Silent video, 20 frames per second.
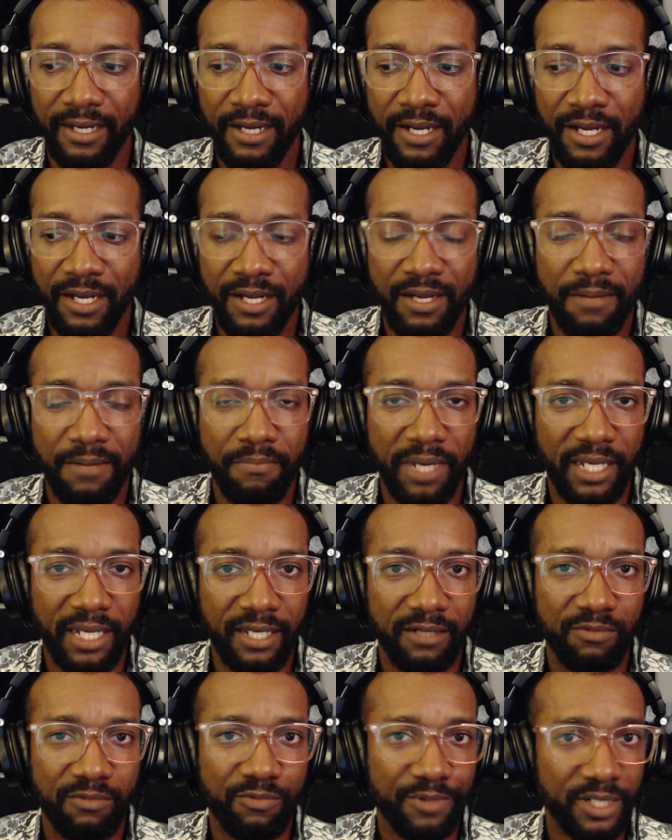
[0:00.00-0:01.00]
make it
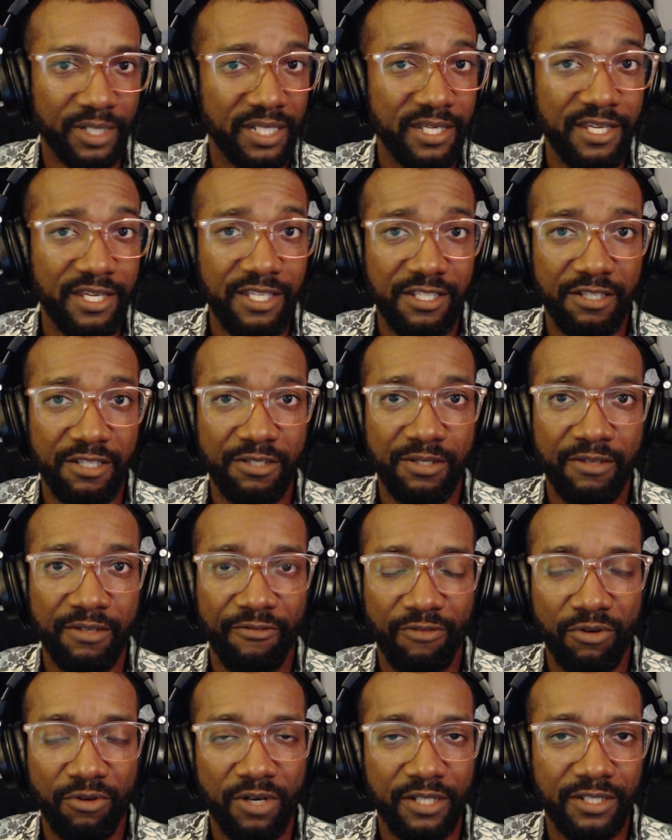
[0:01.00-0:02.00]
really easy
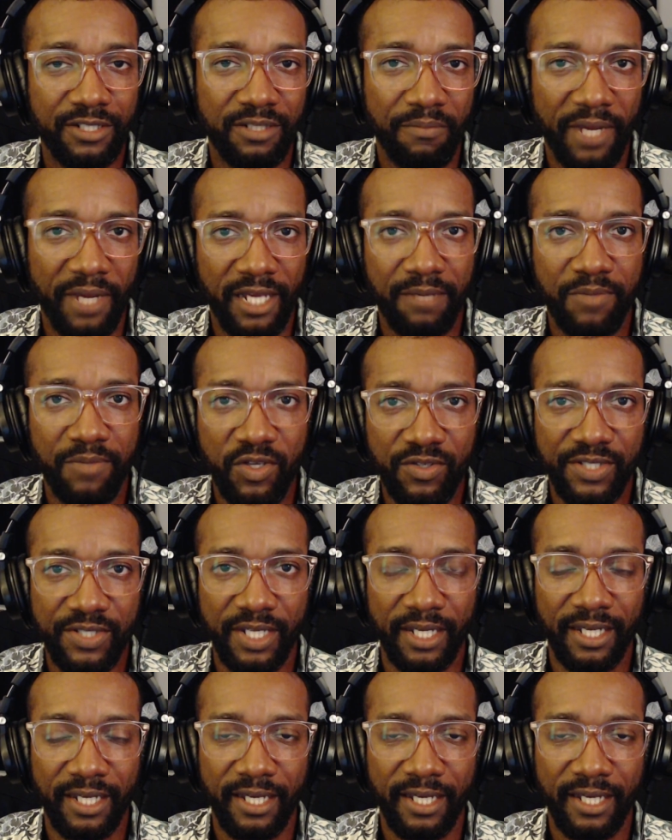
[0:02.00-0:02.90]
for us to make music.